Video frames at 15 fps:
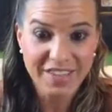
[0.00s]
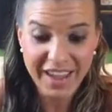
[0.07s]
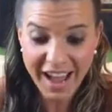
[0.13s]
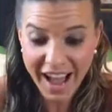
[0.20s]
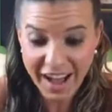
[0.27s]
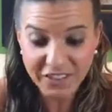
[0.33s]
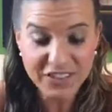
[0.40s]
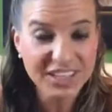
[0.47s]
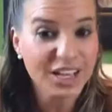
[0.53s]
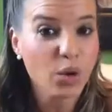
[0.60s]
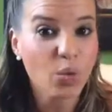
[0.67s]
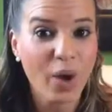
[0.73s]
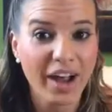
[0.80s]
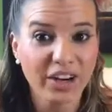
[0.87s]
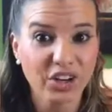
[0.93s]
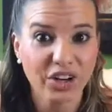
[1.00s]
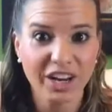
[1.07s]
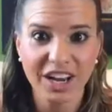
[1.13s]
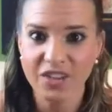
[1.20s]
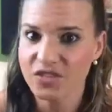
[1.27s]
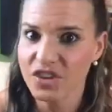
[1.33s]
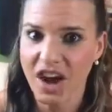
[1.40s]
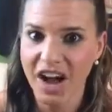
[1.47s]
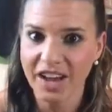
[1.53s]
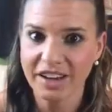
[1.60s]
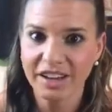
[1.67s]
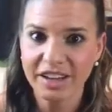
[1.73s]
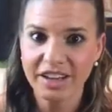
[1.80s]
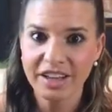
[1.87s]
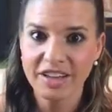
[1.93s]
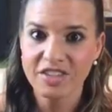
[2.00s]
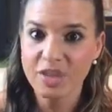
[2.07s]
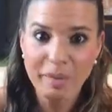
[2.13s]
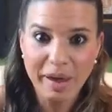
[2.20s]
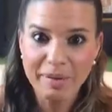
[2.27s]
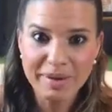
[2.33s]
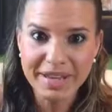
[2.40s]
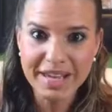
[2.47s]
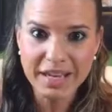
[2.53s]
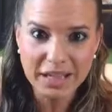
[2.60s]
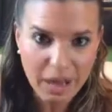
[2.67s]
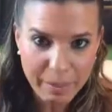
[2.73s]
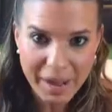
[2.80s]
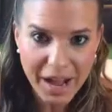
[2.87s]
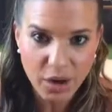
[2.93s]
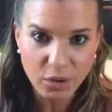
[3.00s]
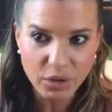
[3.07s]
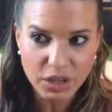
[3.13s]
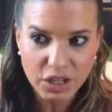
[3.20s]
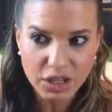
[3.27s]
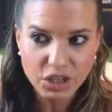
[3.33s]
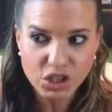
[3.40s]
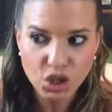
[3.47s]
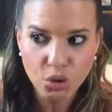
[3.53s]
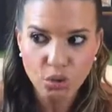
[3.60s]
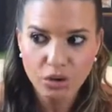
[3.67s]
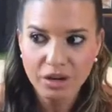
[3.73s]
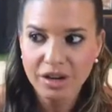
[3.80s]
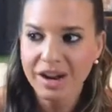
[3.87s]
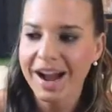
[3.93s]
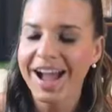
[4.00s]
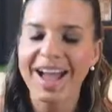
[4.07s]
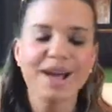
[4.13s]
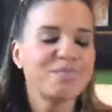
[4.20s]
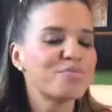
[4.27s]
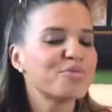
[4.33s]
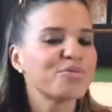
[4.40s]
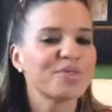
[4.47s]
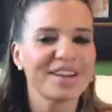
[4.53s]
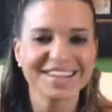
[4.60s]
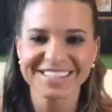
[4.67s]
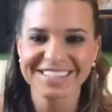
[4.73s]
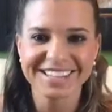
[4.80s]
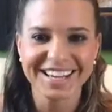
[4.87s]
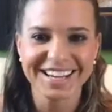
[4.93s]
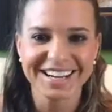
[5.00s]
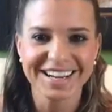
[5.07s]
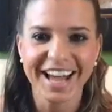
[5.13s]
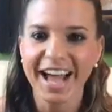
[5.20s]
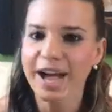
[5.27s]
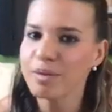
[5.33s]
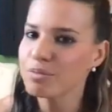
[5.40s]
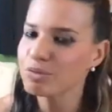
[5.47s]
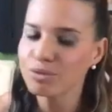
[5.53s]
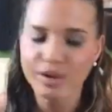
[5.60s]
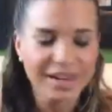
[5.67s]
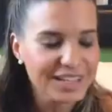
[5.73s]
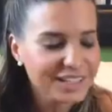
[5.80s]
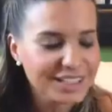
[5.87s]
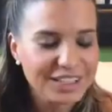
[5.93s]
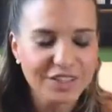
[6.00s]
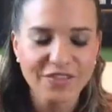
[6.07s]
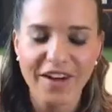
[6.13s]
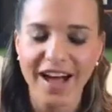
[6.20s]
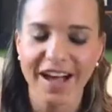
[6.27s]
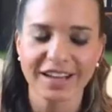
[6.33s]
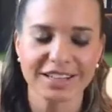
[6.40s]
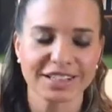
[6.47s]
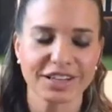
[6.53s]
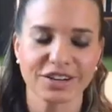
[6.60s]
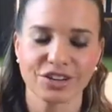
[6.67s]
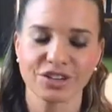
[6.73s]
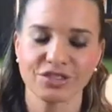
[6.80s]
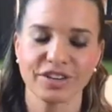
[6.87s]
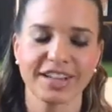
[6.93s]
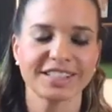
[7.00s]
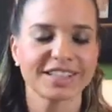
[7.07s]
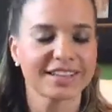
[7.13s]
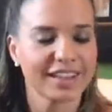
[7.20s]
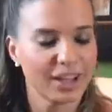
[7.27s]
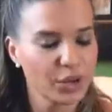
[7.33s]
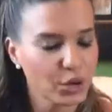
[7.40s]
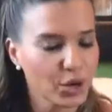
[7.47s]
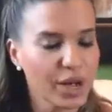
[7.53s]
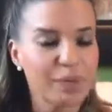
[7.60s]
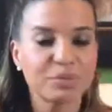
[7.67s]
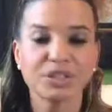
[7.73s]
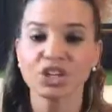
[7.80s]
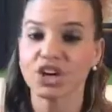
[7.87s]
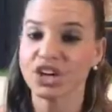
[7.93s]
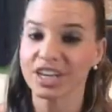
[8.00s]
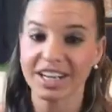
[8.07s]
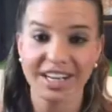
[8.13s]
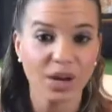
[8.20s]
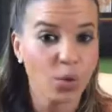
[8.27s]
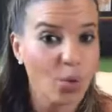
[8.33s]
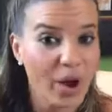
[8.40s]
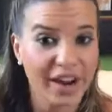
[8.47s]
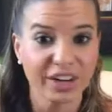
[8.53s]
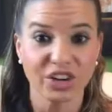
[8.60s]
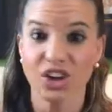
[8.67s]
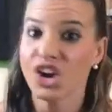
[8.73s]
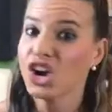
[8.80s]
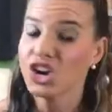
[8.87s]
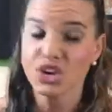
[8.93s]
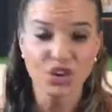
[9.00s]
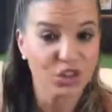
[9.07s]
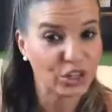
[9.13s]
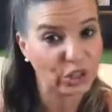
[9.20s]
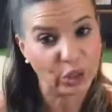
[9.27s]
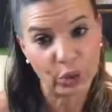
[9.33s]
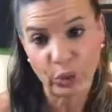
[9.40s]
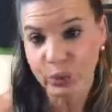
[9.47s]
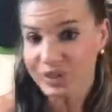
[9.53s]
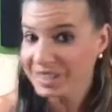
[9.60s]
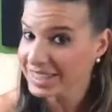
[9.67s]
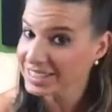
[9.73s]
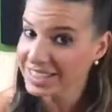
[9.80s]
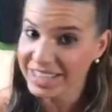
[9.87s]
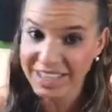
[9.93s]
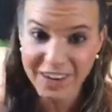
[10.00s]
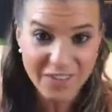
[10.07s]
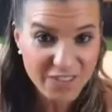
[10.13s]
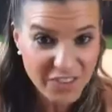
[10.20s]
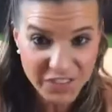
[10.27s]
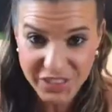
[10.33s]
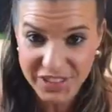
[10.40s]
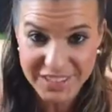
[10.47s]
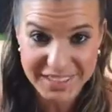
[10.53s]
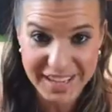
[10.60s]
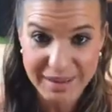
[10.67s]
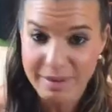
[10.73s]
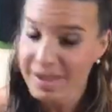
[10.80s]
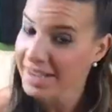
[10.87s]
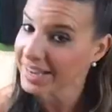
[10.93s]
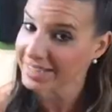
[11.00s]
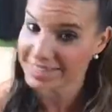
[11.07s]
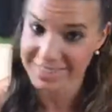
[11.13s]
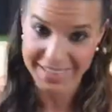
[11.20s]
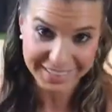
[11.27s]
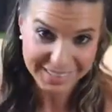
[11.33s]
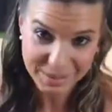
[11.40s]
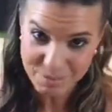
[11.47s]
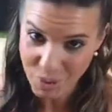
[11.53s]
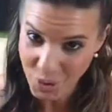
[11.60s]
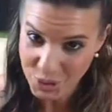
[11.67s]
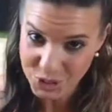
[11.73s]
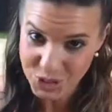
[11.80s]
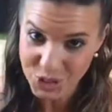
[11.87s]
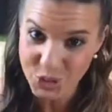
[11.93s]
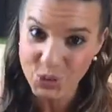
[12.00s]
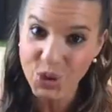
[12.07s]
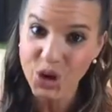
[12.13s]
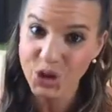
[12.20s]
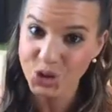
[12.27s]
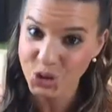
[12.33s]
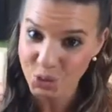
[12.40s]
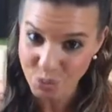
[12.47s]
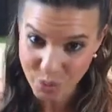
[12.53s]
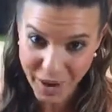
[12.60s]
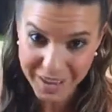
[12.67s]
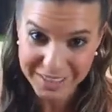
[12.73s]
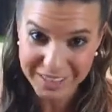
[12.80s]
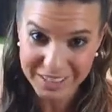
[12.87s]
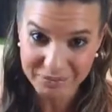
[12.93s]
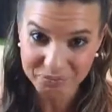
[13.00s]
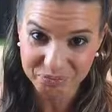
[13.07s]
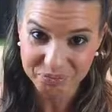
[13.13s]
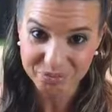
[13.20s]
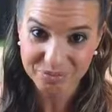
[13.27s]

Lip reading: They have to get wider. If not, the baby can't come out. So embrace it. Embrace the fact, girlfriends, that your hips are gonna get wider. Your clothes isn't gonna fit the same. It's not supposed to. You're pregnant.